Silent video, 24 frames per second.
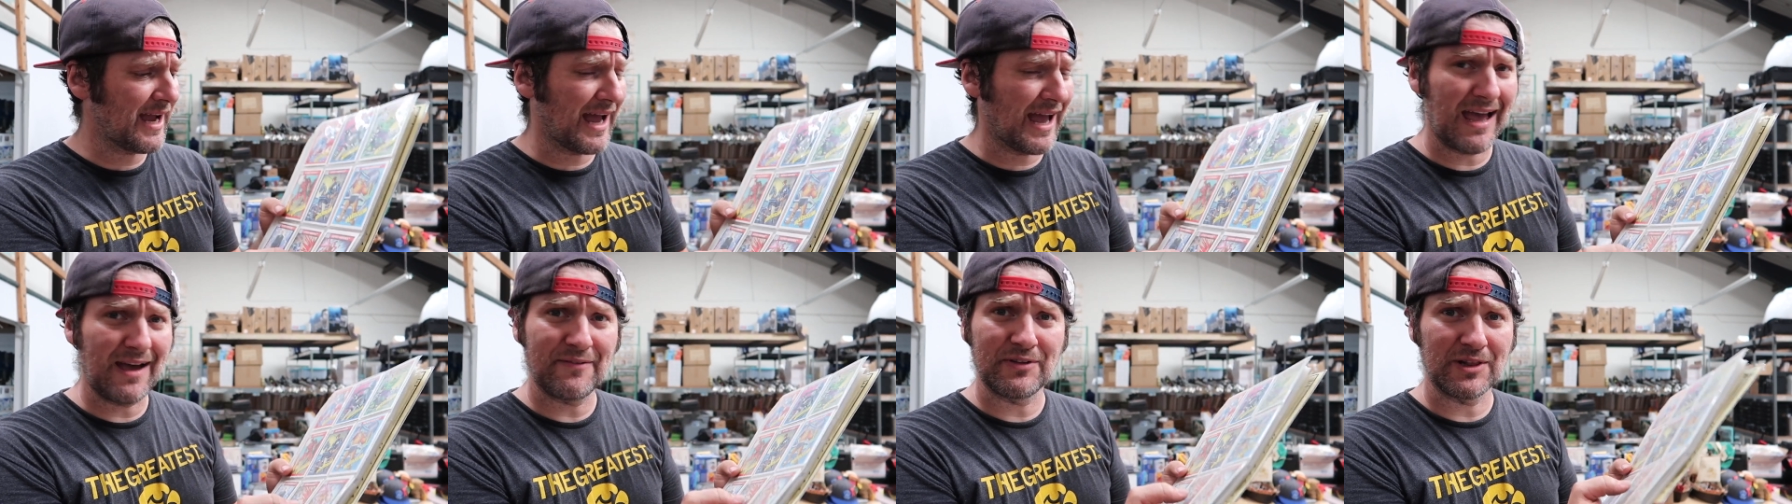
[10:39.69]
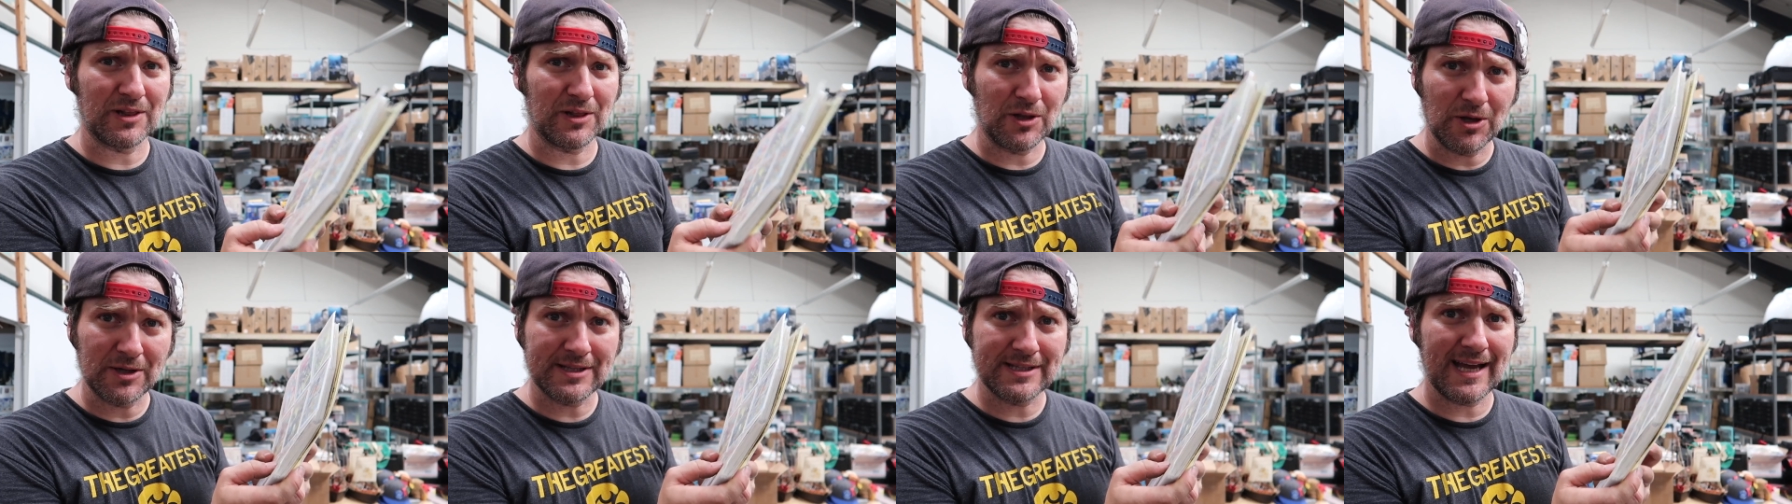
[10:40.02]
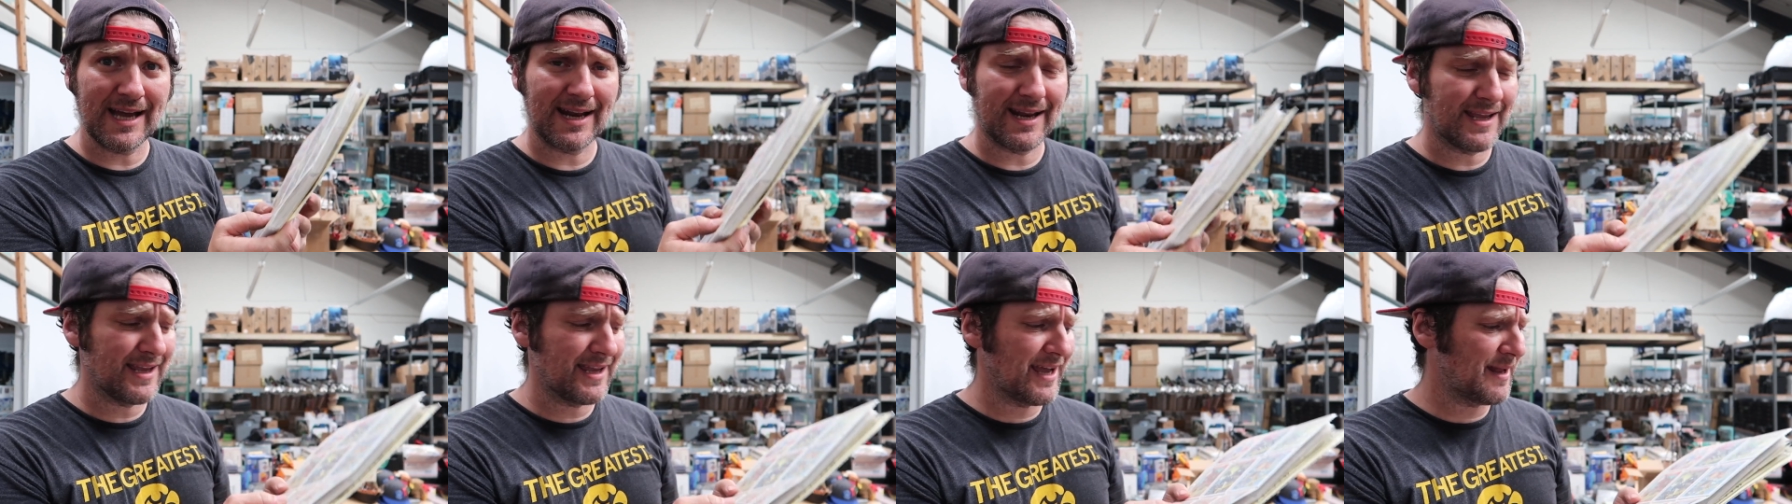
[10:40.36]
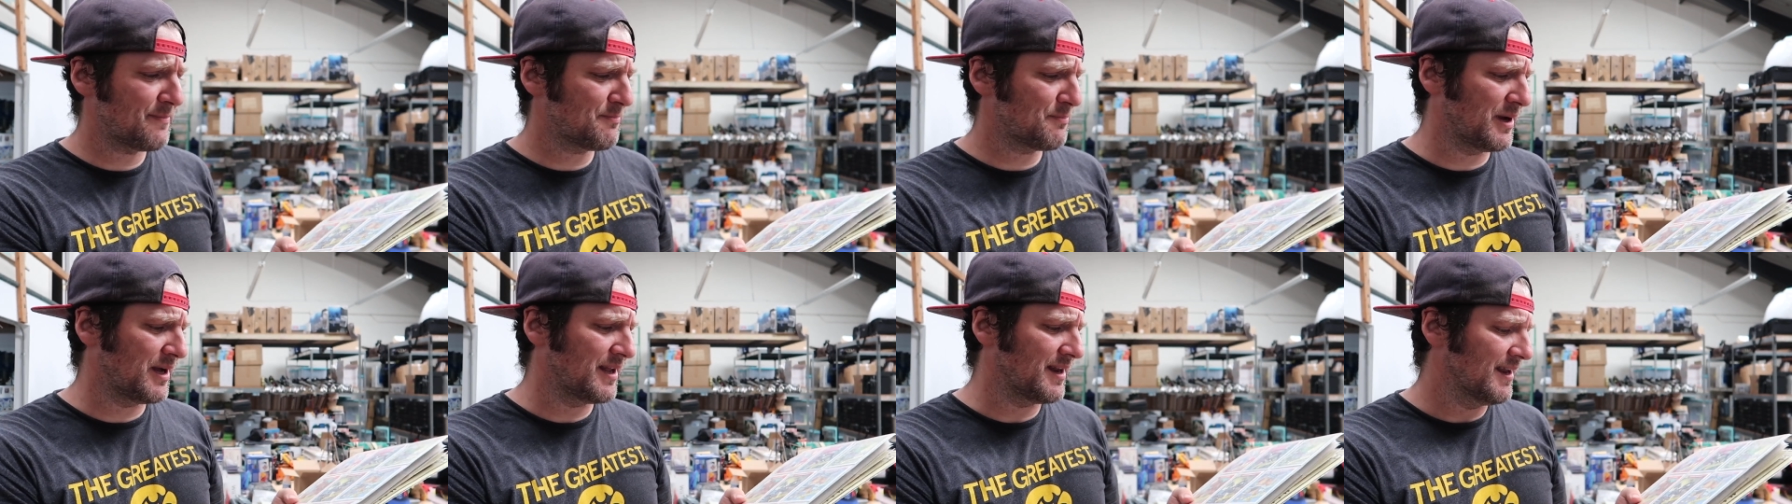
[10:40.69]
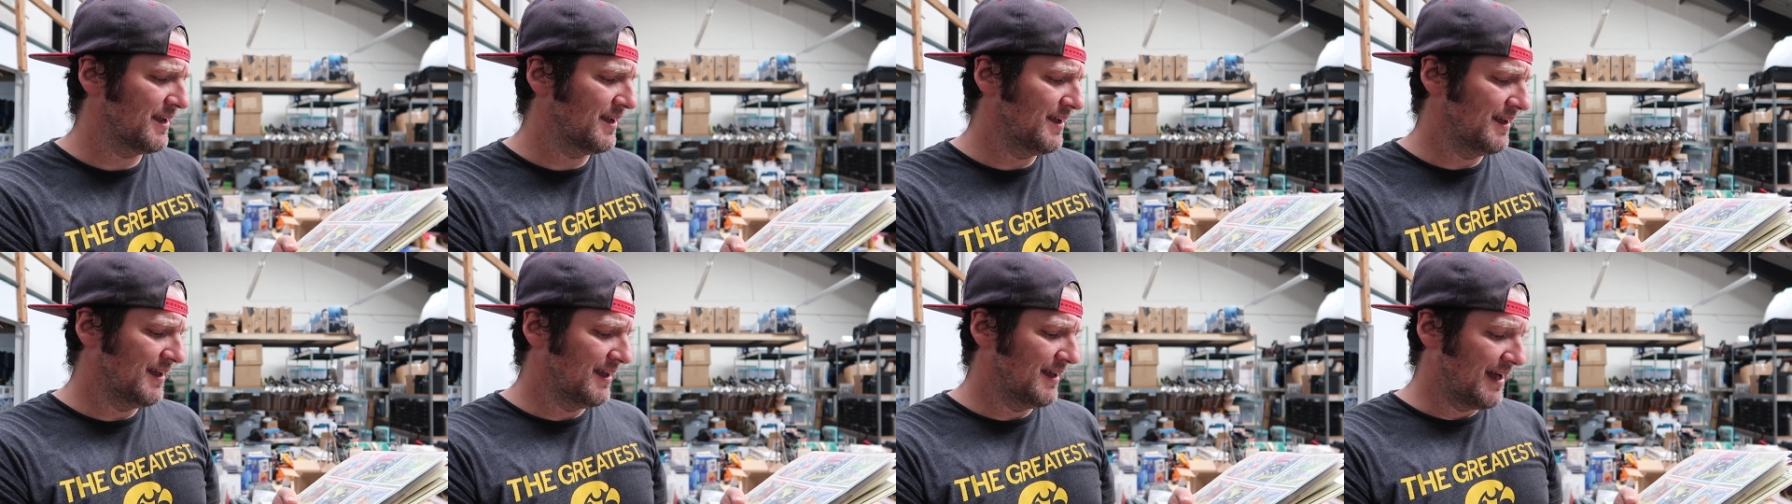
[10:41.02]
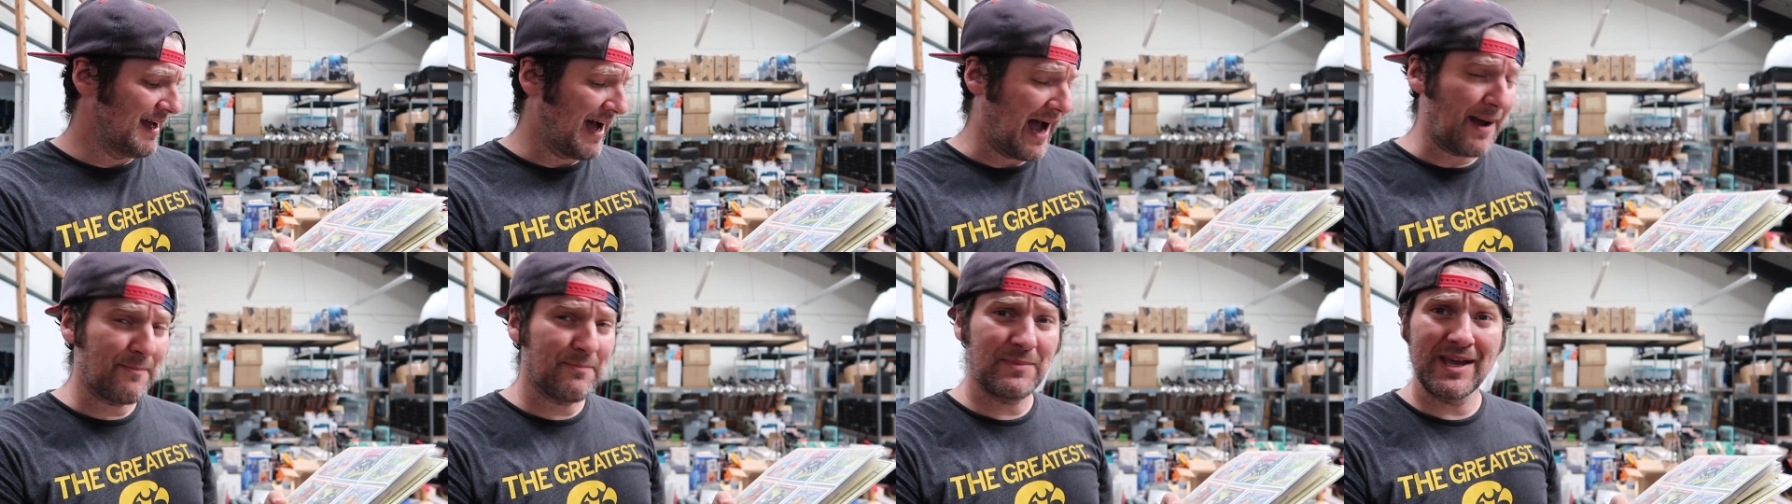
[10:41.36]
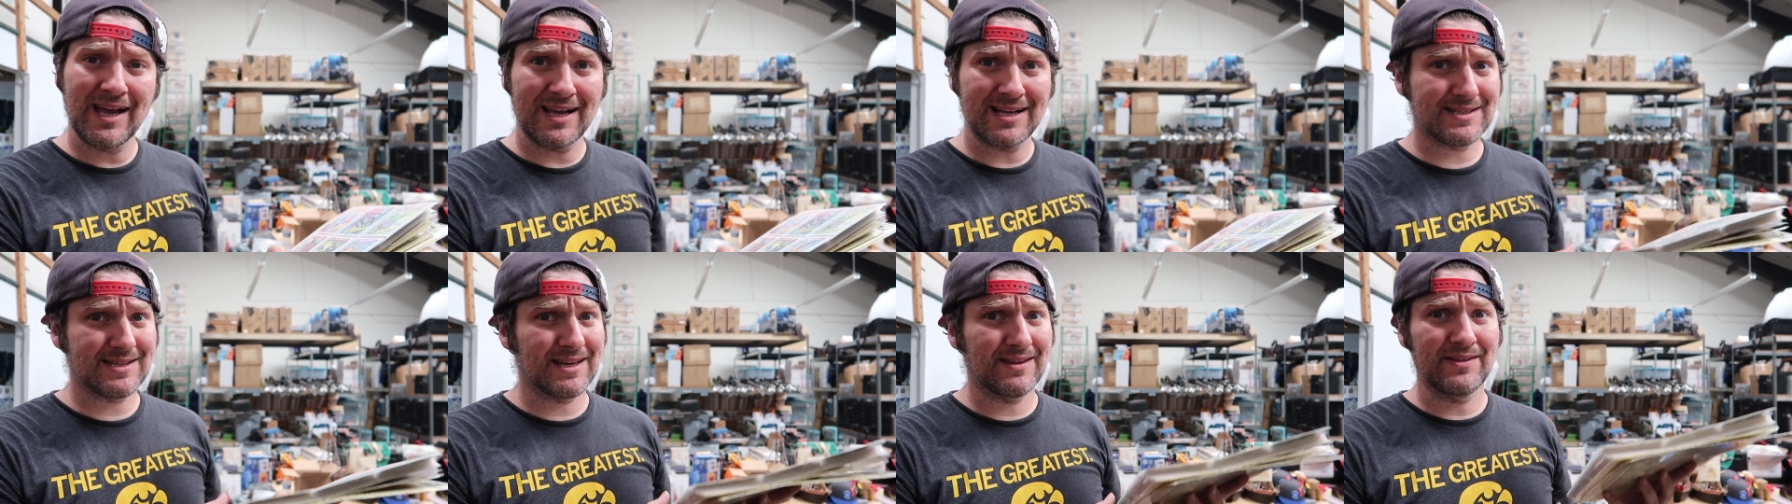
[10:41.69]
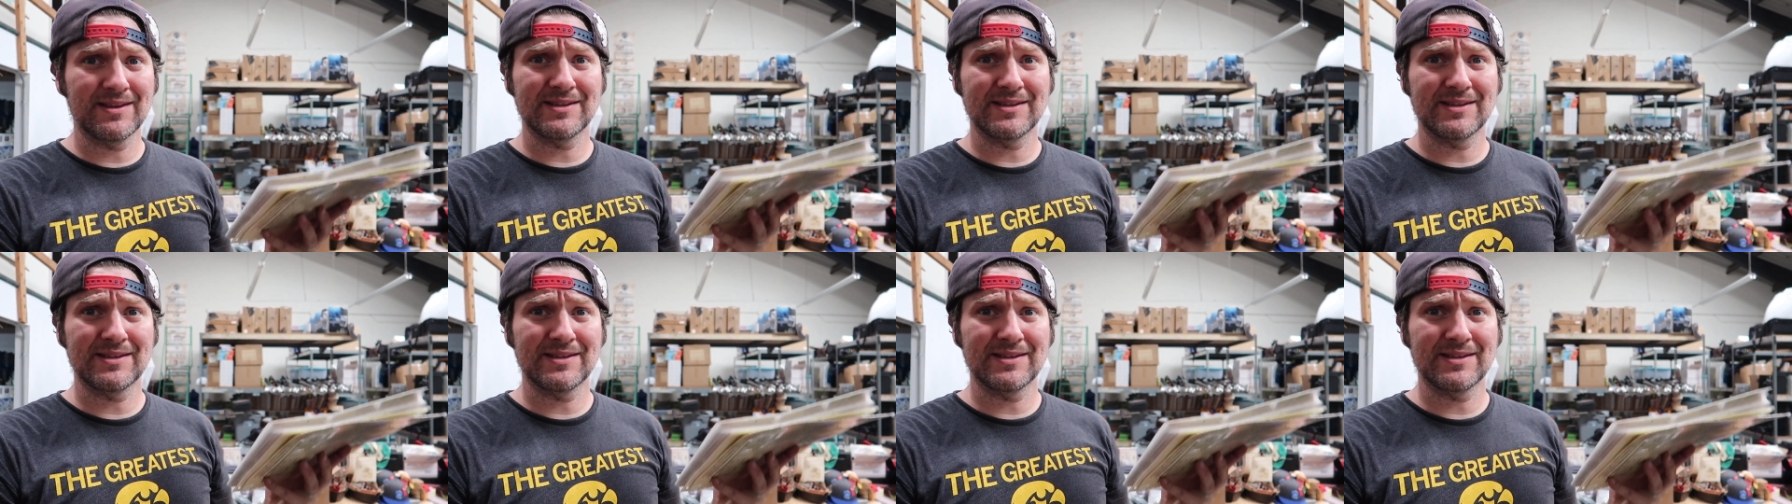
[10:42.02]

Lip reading: I haven't looked at it yet, but I'm guessing